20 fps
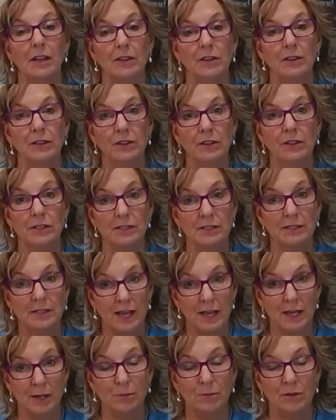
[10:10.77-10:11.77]
The
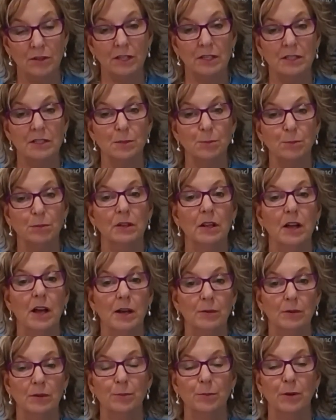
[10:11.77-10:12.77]
same things apply
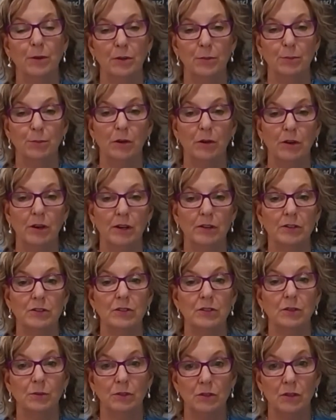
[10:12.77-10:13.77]
with both
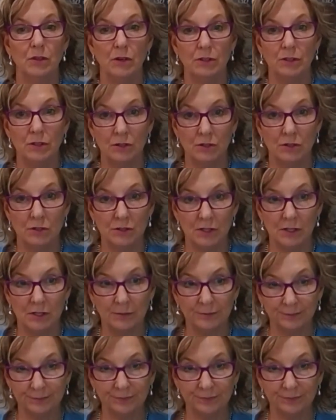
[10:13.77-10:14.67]
products. You would not use it